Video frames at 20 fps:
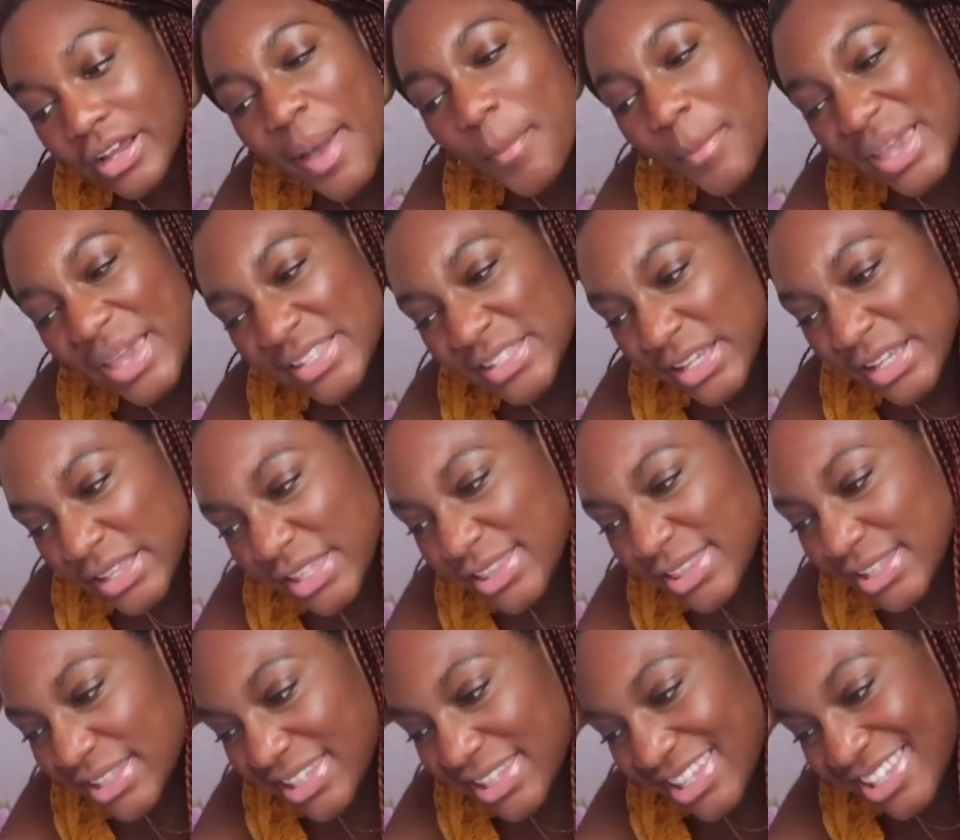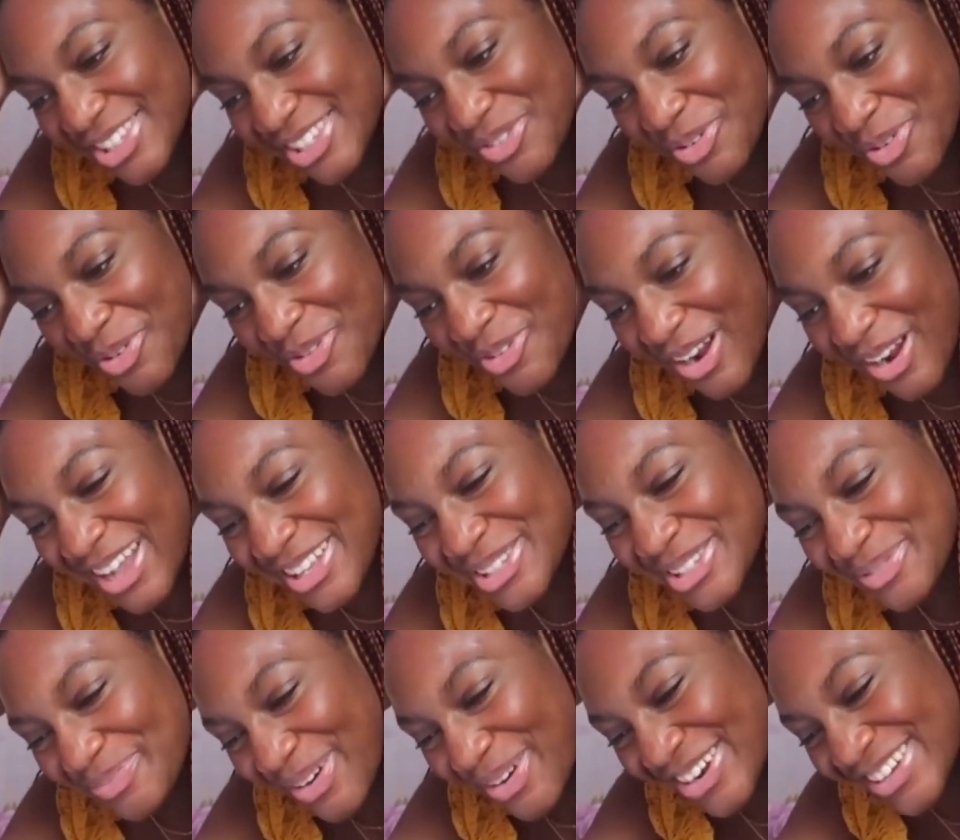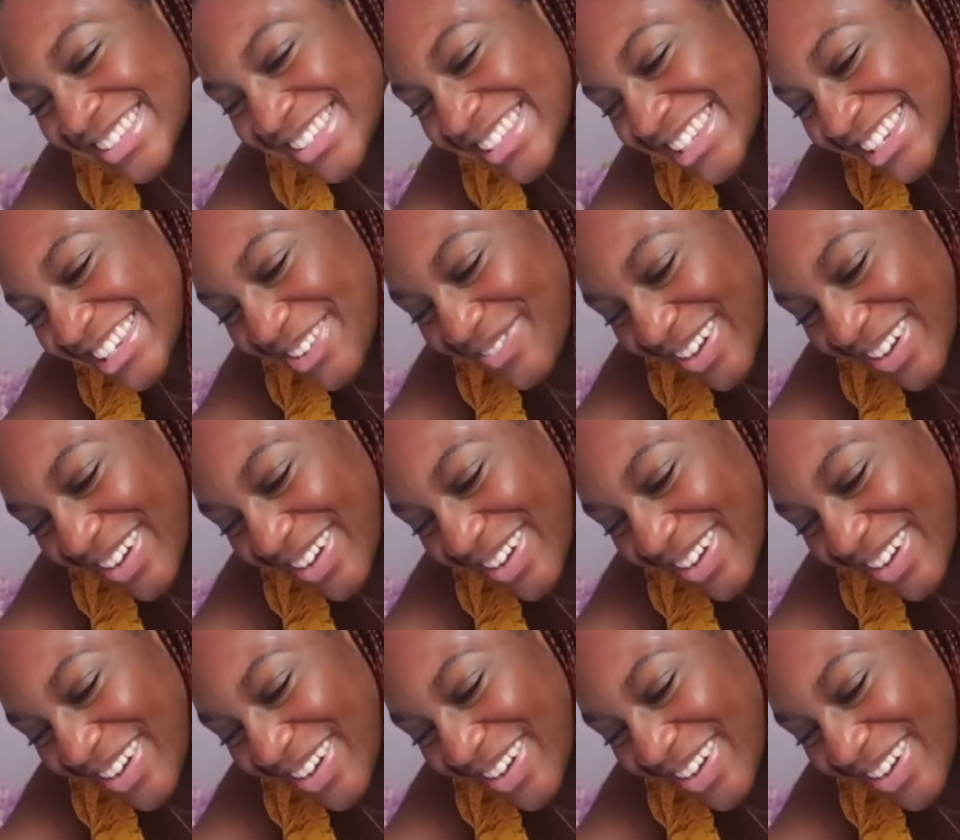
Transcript: I'm basically the least Raz person in